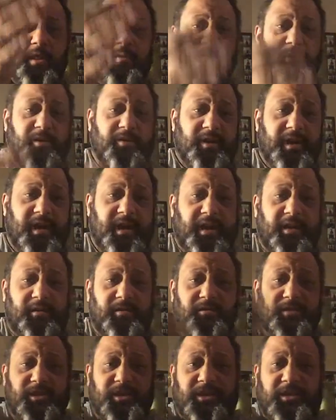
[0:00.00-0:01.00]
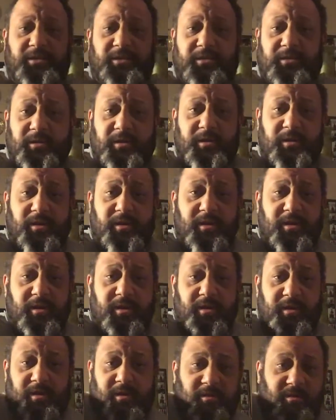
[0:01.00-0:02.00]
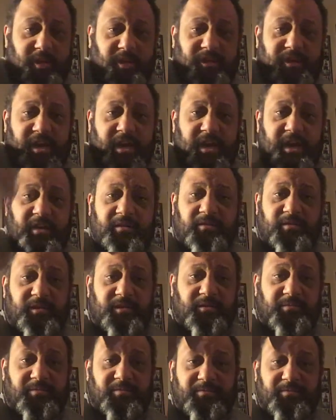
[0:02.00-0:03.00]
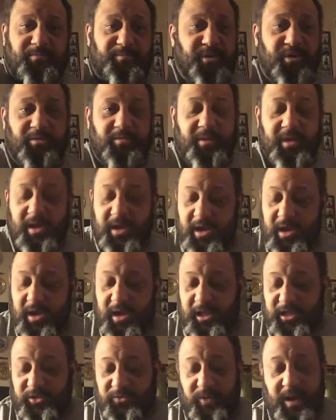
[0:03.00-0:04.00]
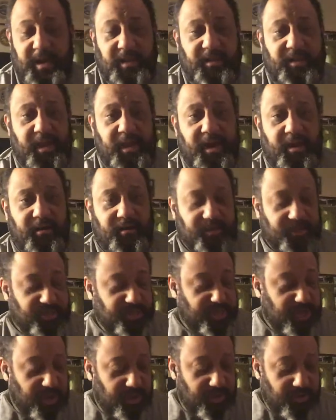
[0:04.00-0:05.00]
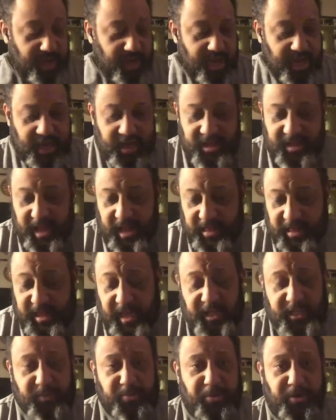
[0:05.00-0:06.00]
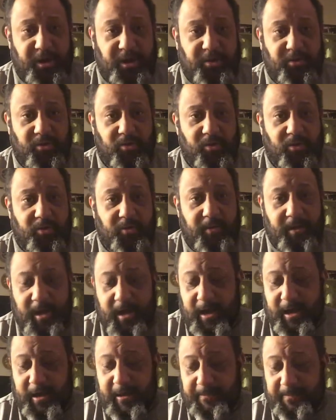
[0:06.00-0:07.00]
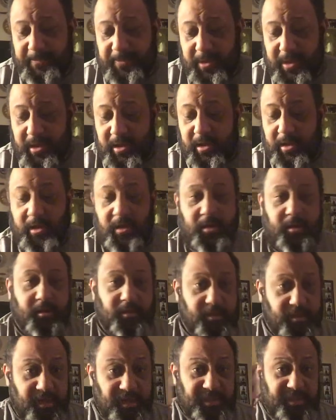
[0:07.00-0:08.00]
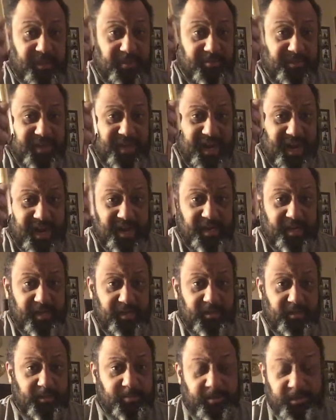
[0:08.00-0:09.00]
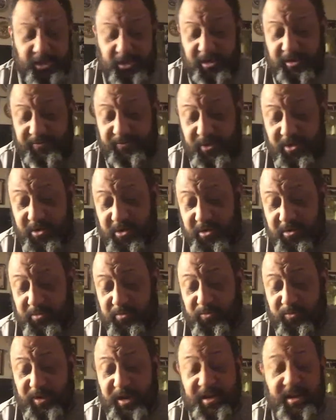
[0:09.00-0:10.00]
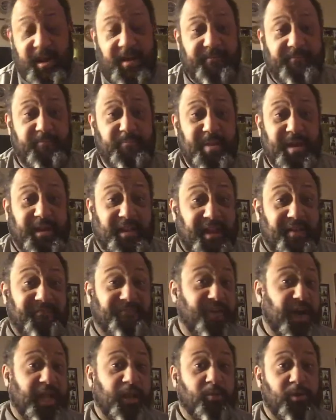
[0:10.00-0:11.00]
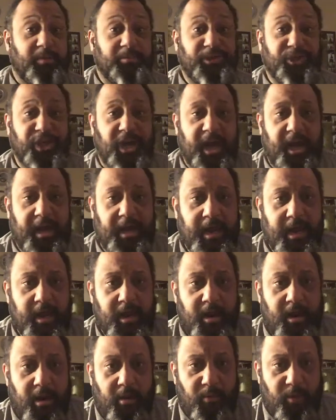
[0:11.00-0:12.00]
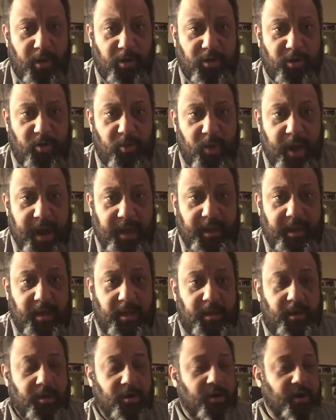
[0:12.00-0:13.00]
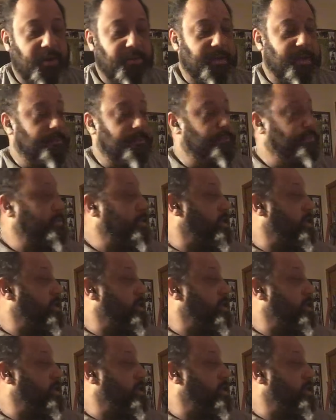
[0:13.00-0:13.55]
then when you need it, you just, you know, let your hands. Boom! It's right there. So that's pretty cool. This comes in handy, especially if you need that, make that follow-up shot real quick. You know what I mean?